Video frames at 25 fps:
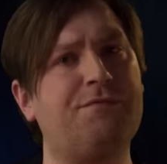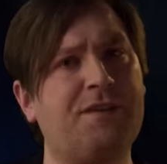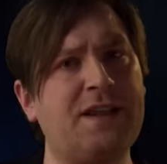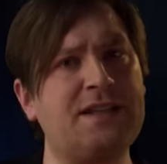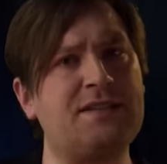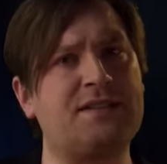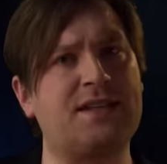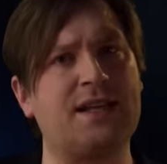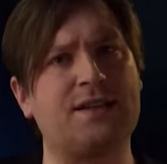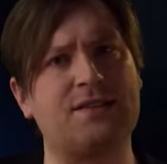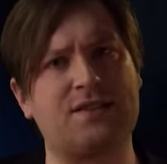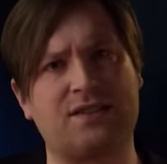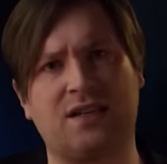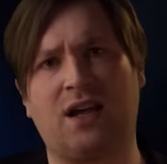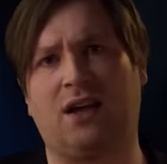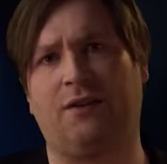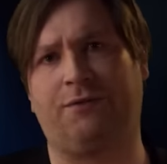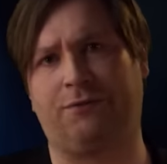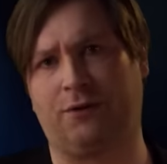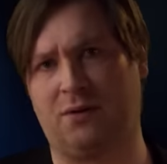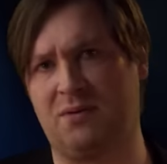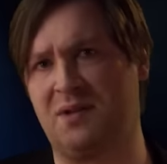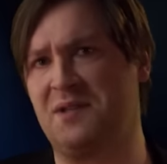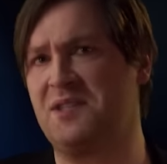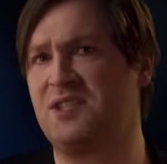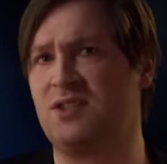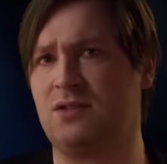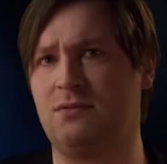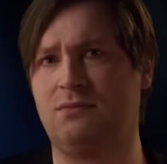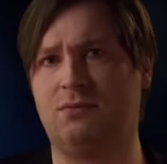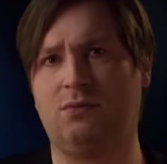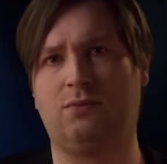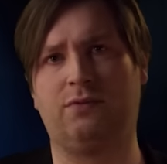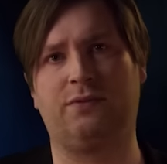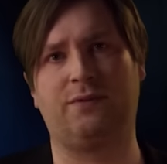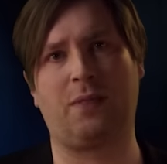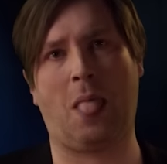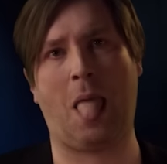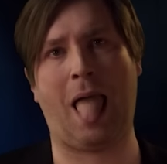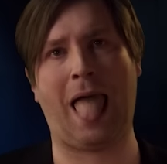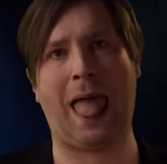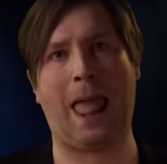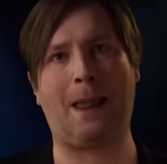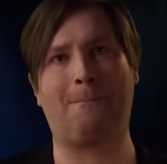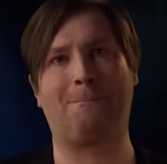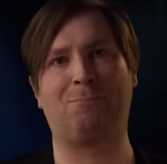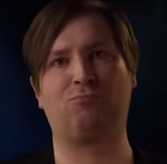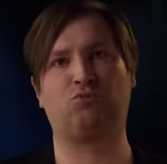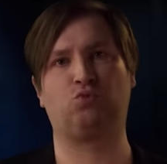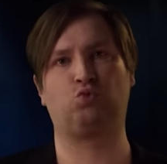Convincing stuff from his
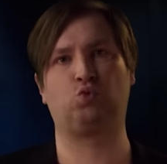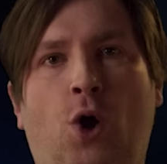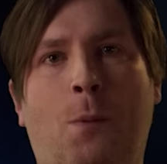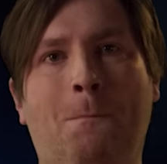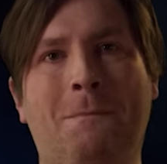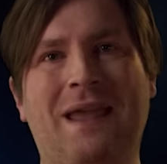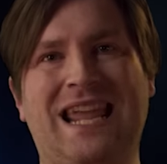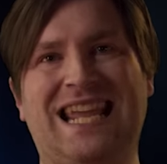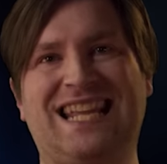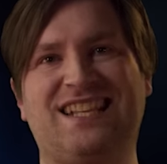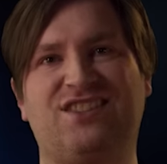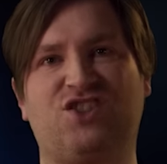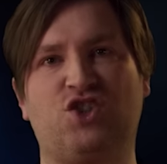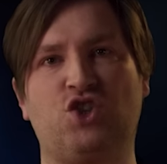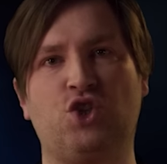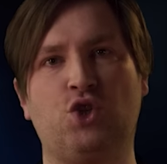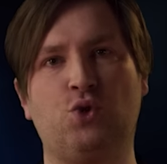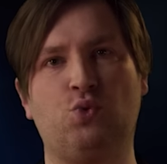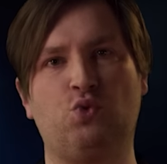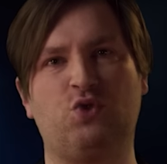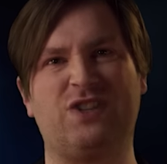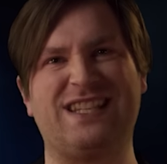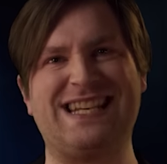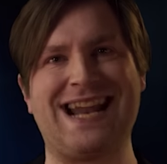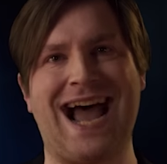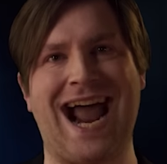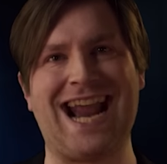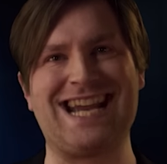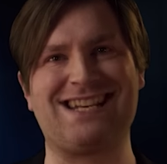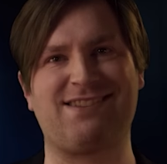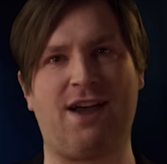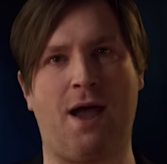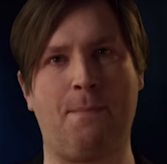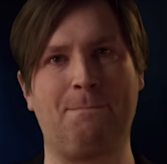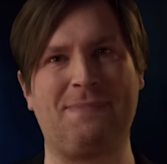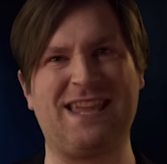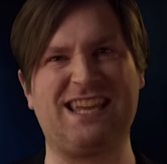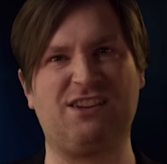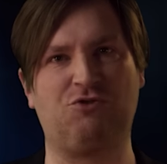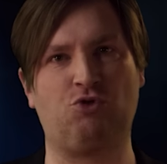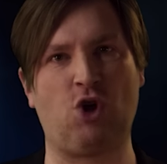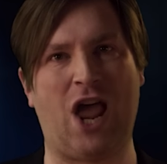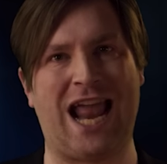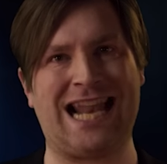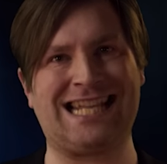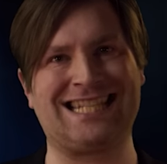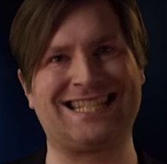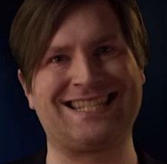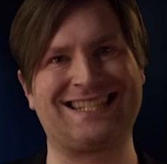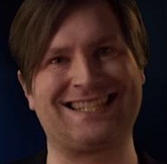from his Newsnight
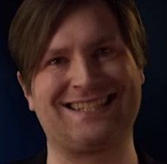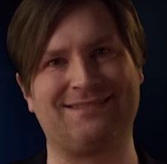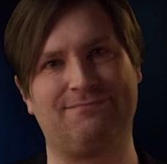appearance.